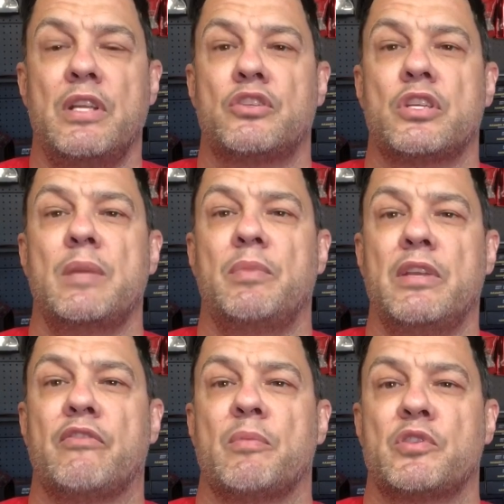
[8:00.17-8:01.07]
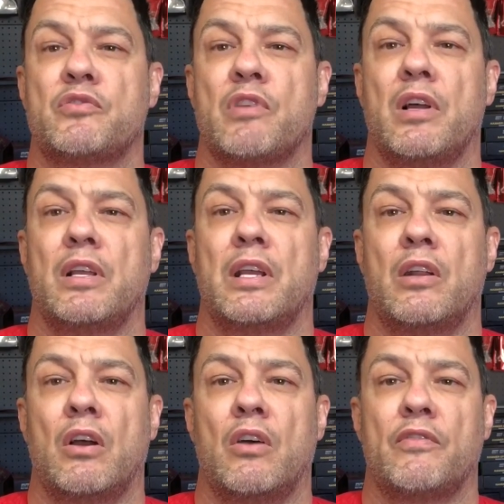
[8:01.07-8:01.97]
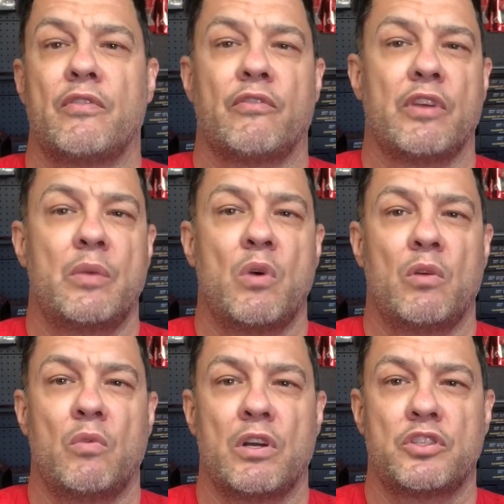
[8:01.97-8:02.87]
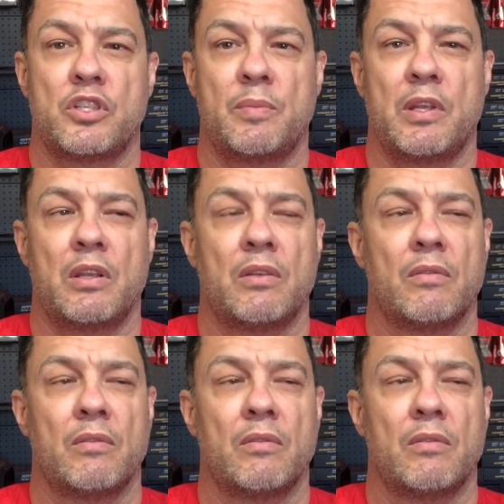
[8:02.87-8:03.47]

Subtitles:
cheaply from Australia, and I offer free worldwide shipping